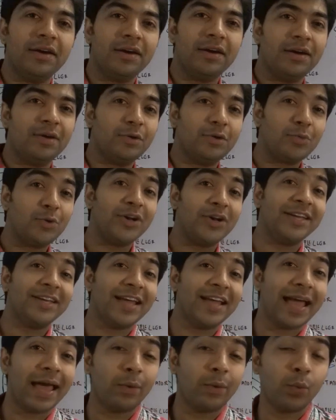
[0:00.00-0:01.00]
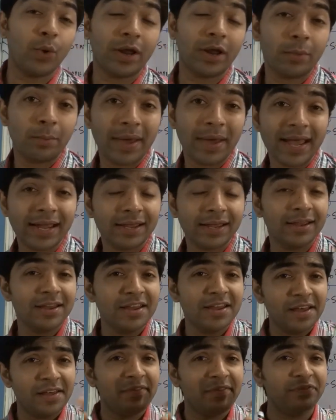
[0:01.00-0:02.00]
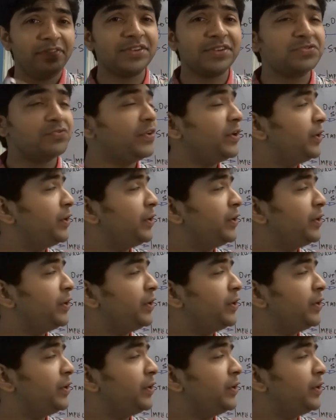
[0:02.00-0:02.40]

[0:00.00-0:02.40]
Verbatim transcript: Good morning and welcome back. This